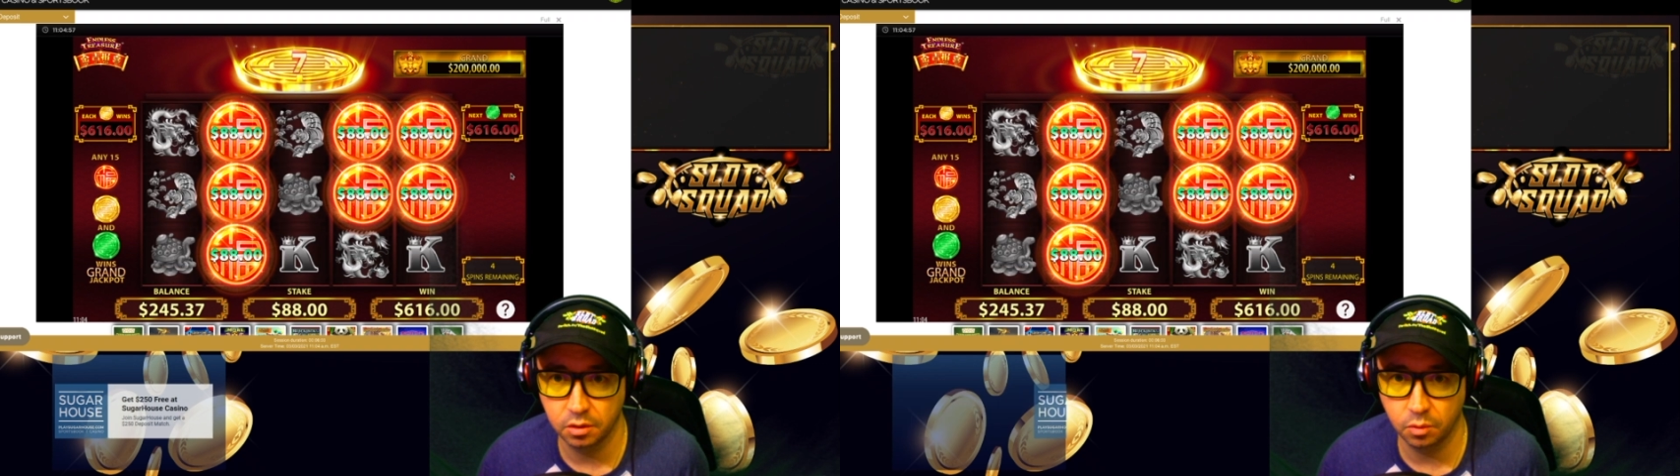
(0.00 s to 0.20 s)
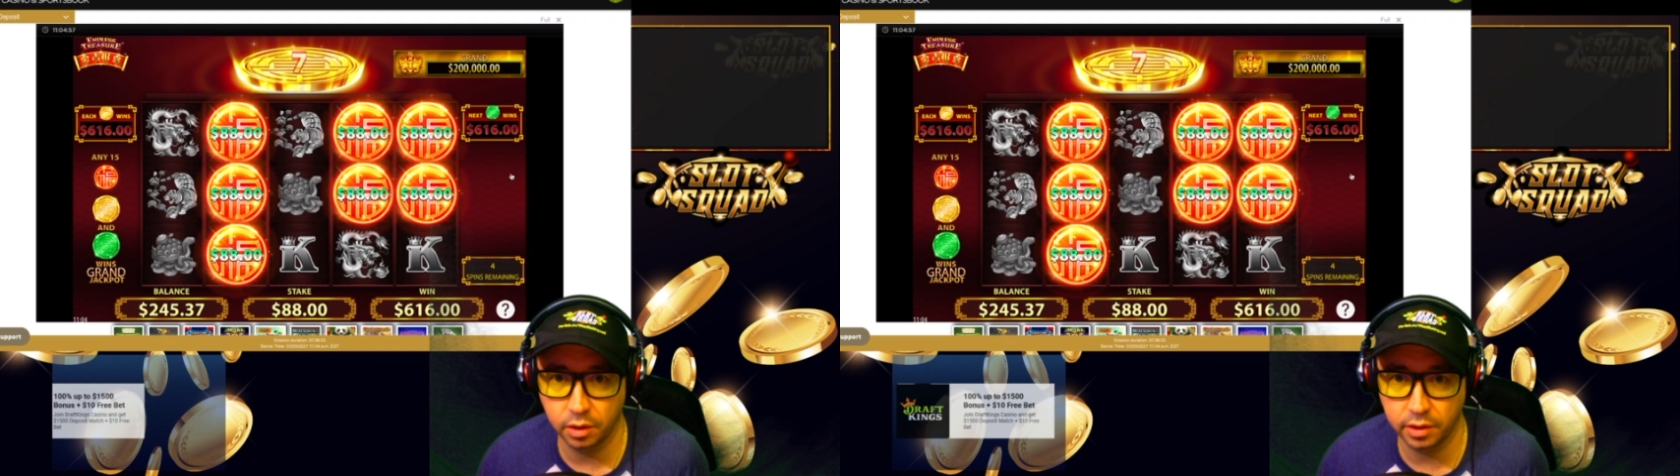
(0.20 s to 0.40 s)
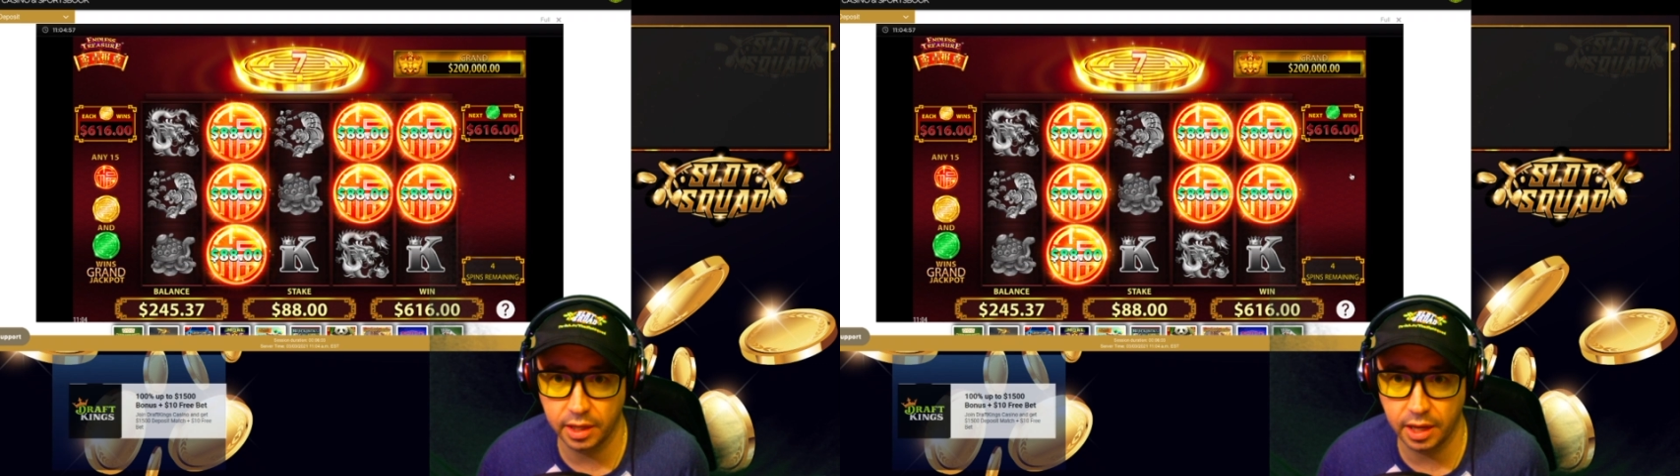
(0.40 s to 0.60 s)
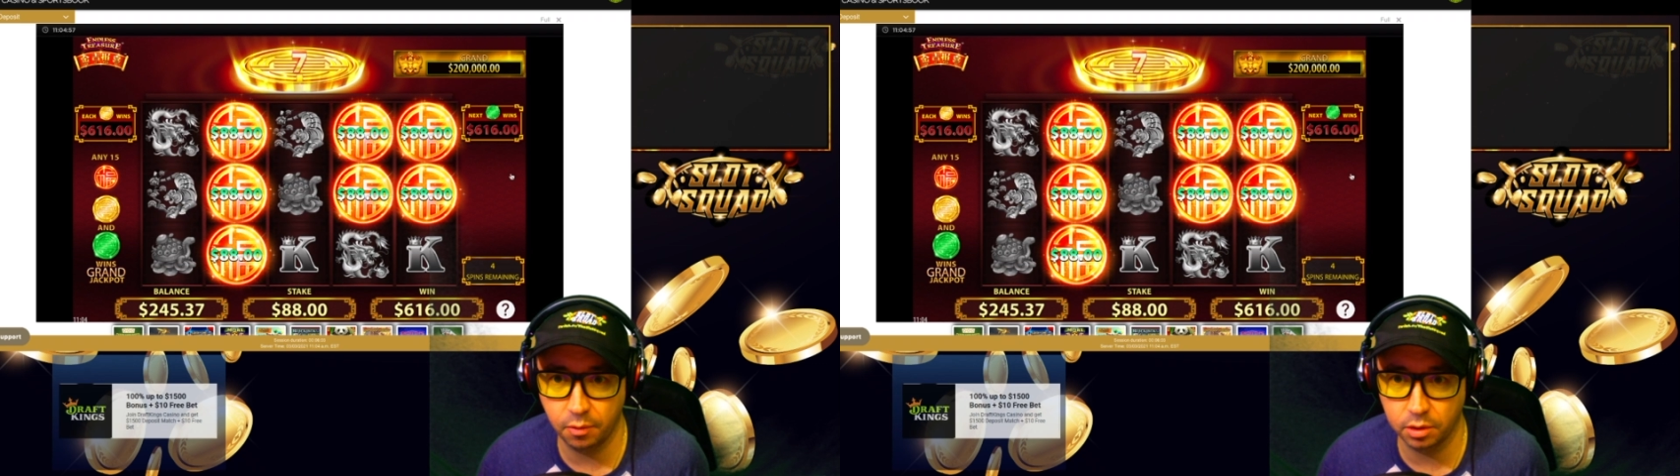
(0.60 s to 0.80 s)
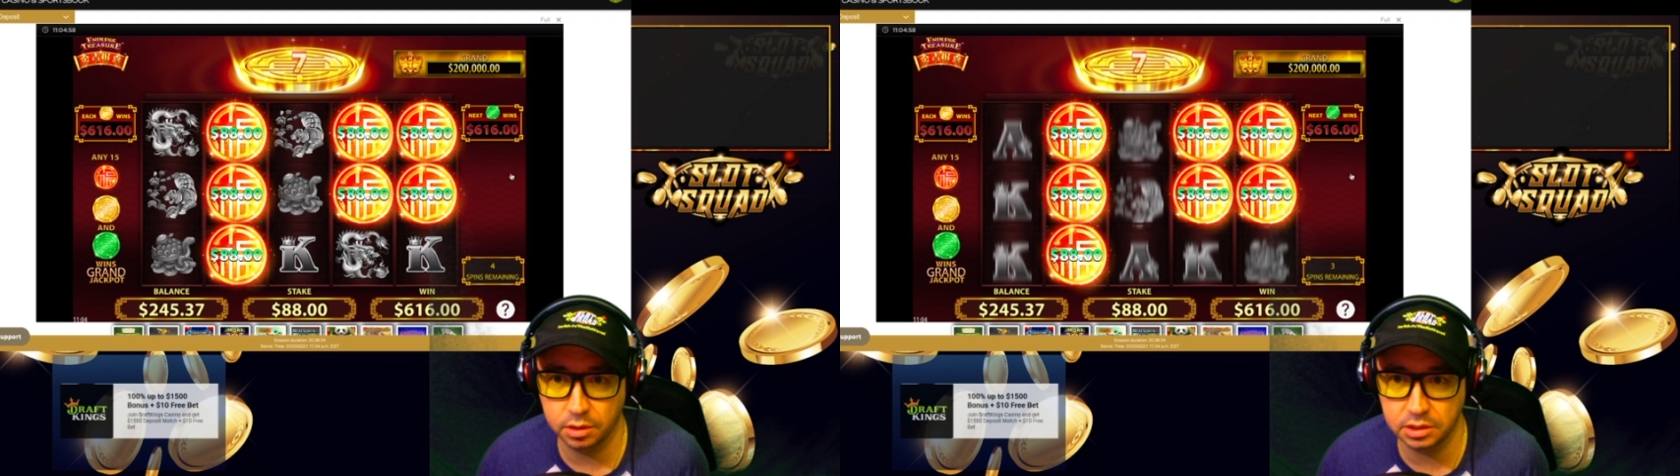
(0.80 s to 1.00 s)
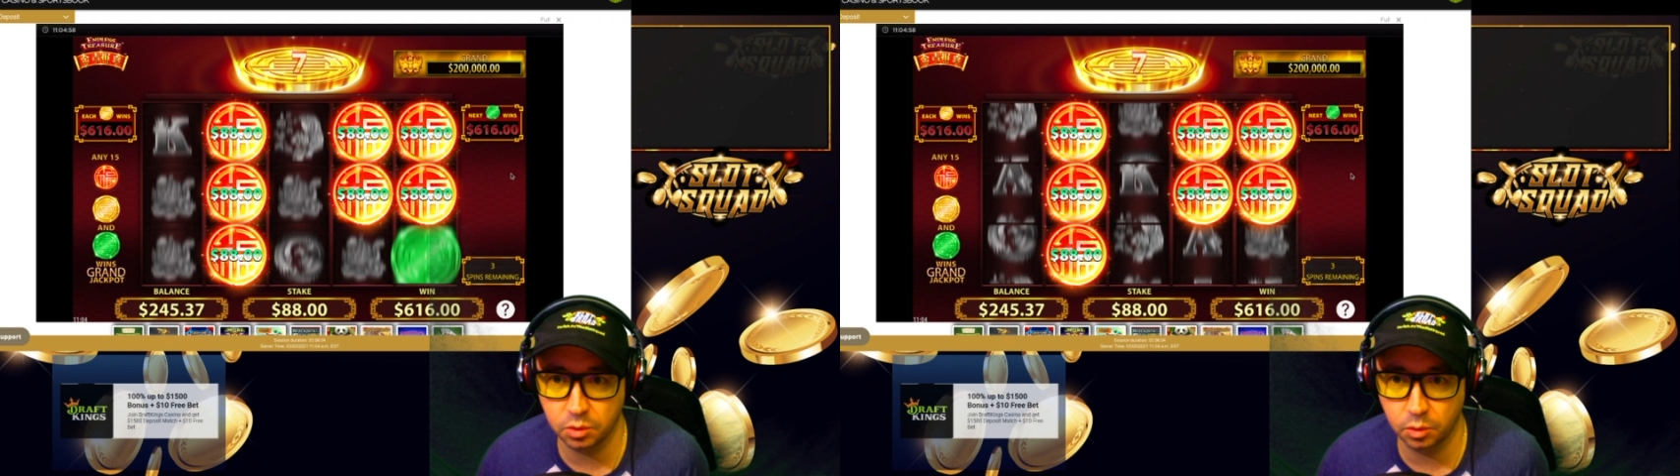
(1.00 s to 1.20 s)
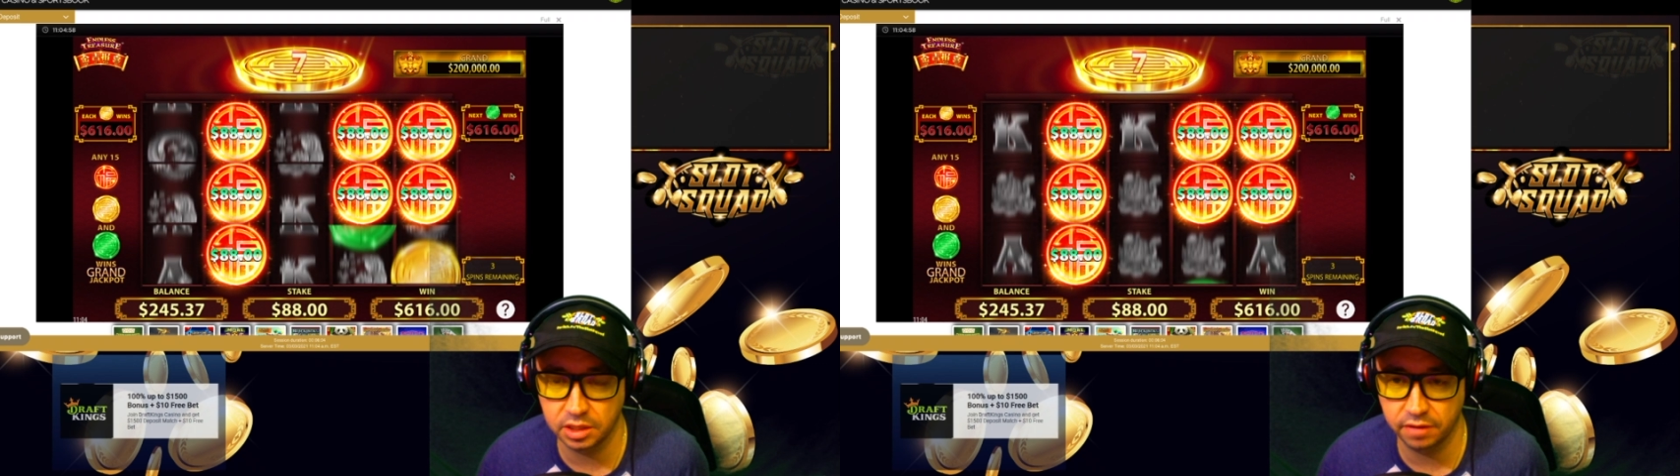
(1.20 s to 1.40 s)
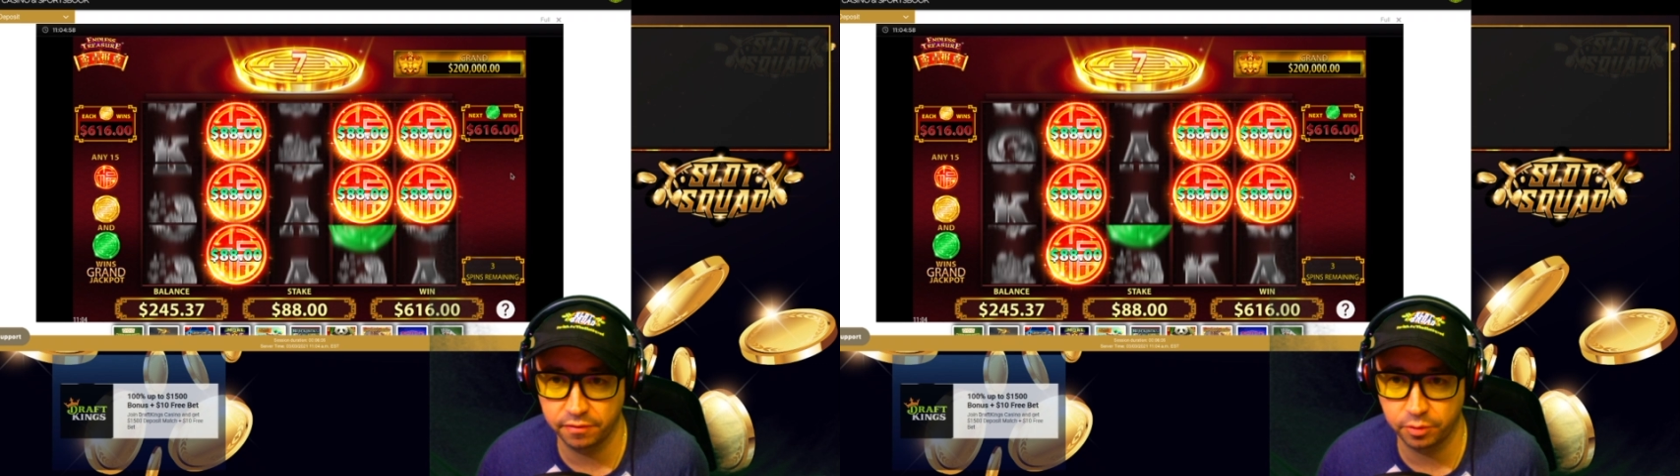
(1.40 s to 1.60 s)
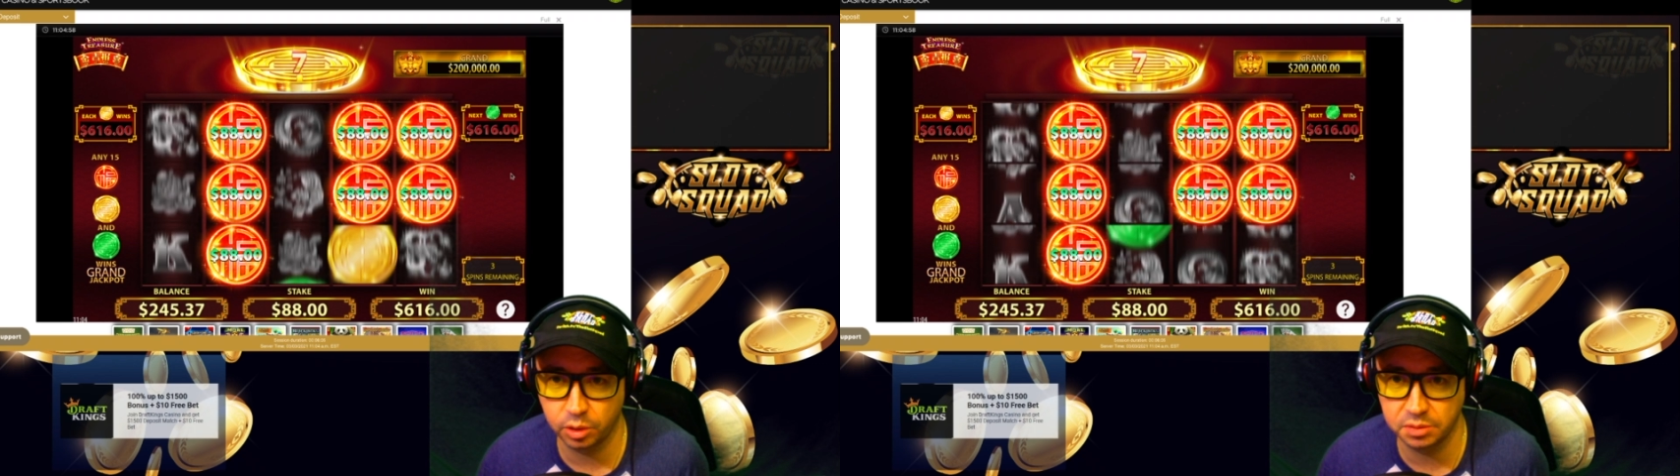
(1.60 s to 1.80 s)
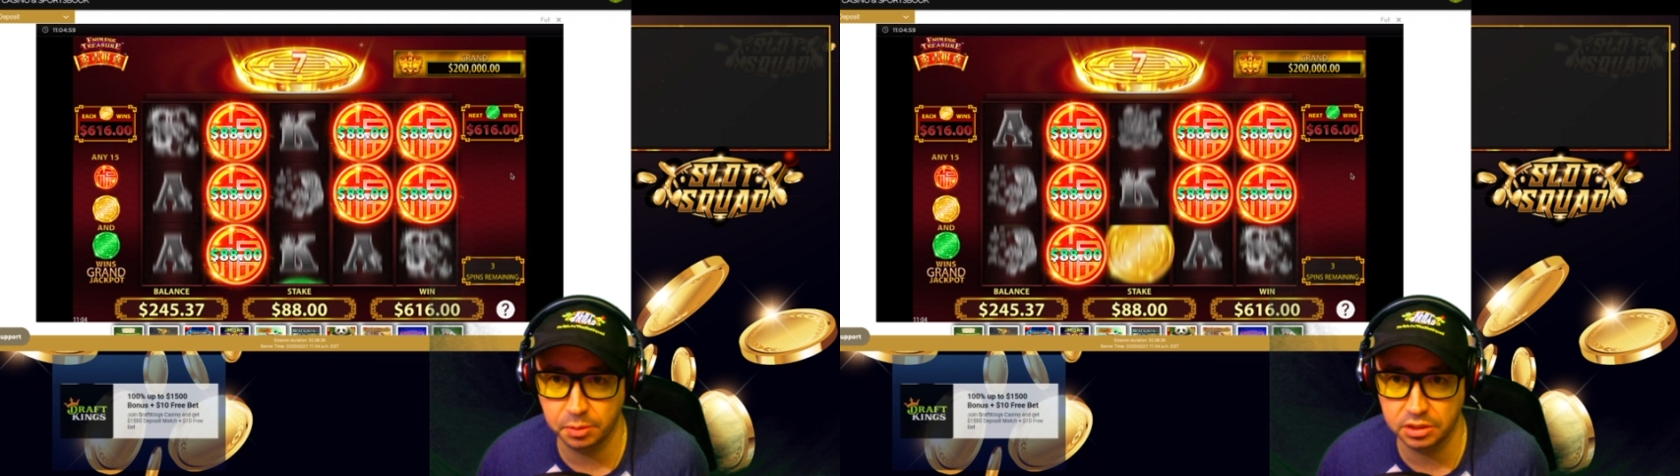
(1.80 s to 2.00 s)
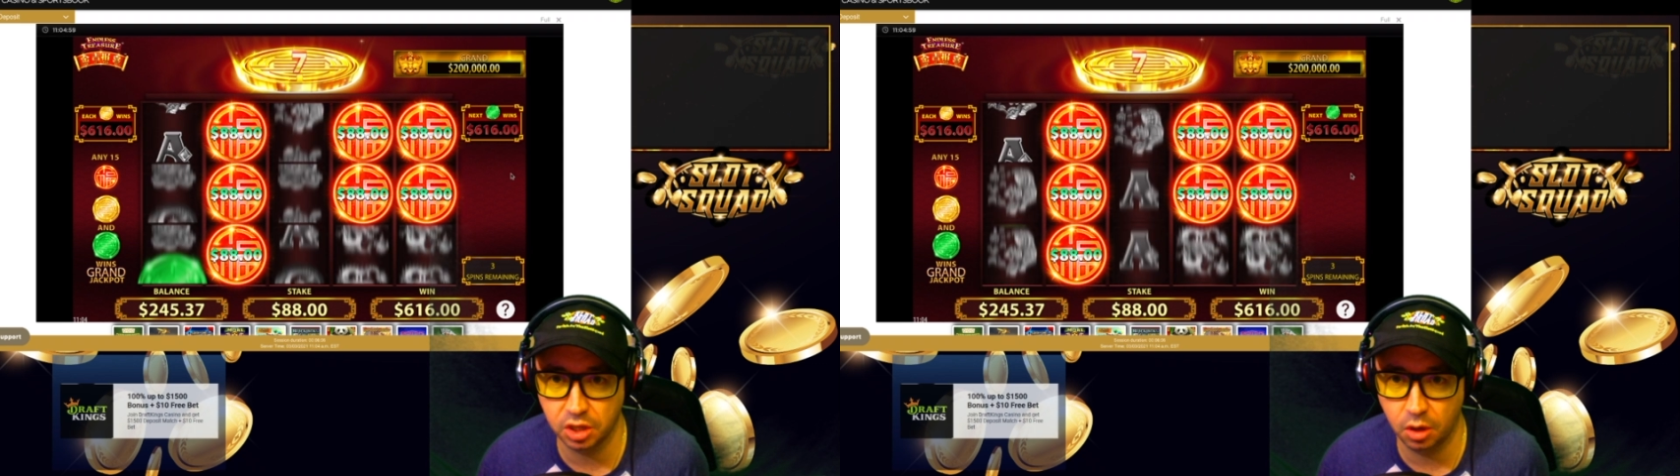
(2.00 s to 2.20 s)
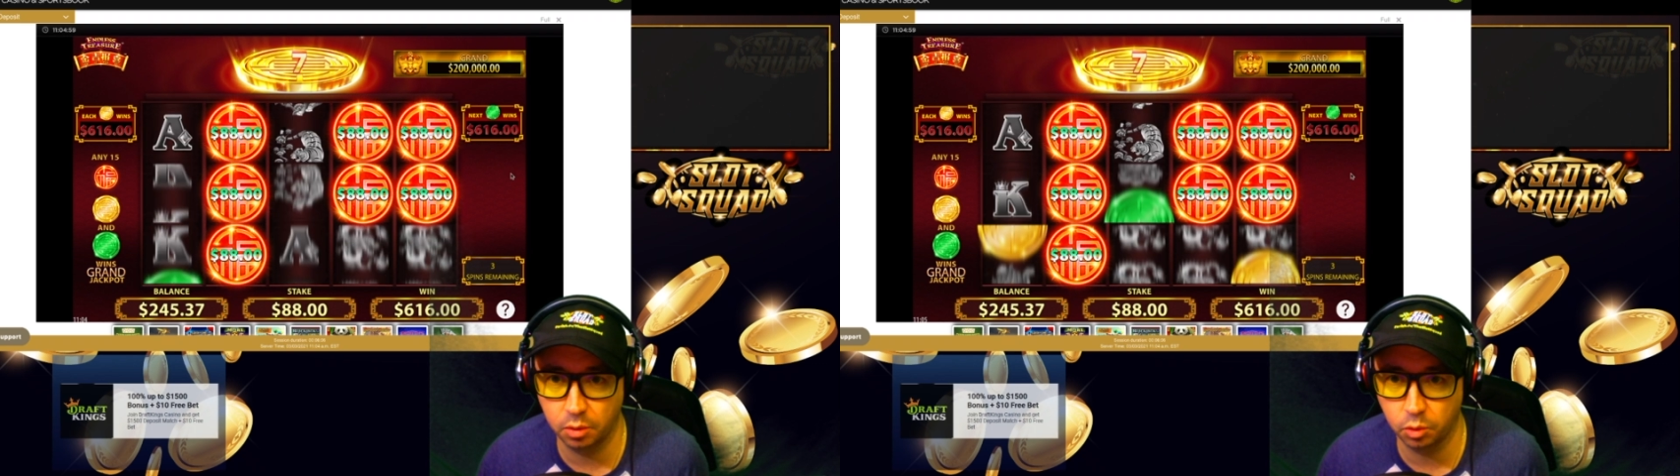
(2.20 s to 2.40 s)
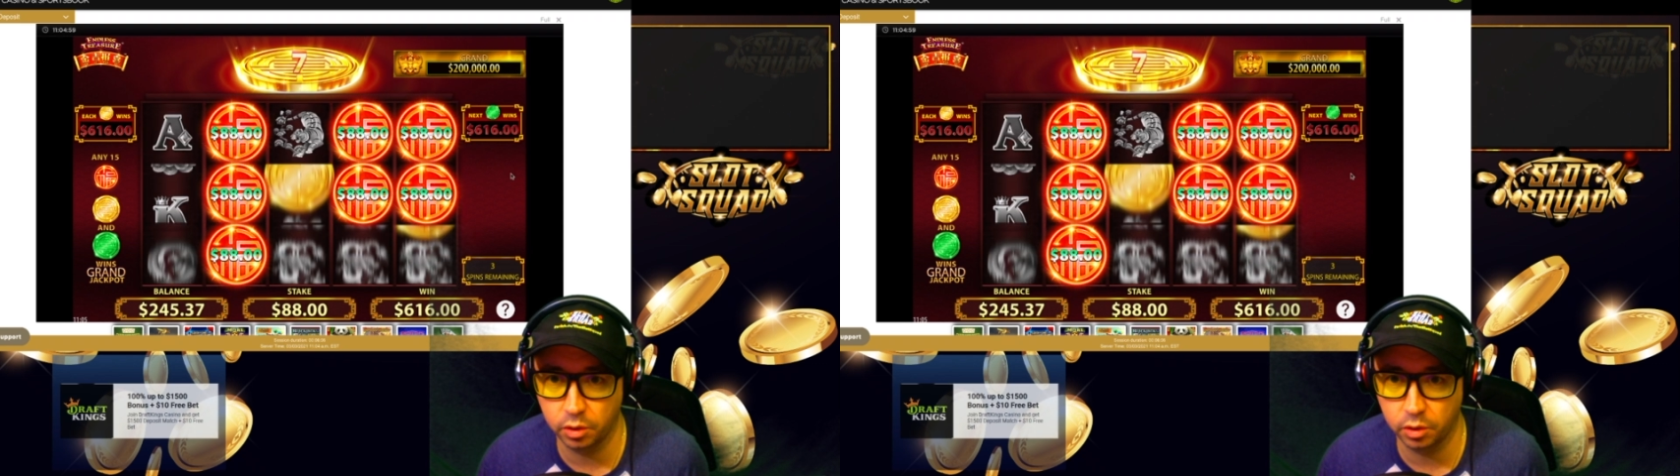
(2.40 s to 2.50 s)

Where are they at? Where are these coins at? Three spins going.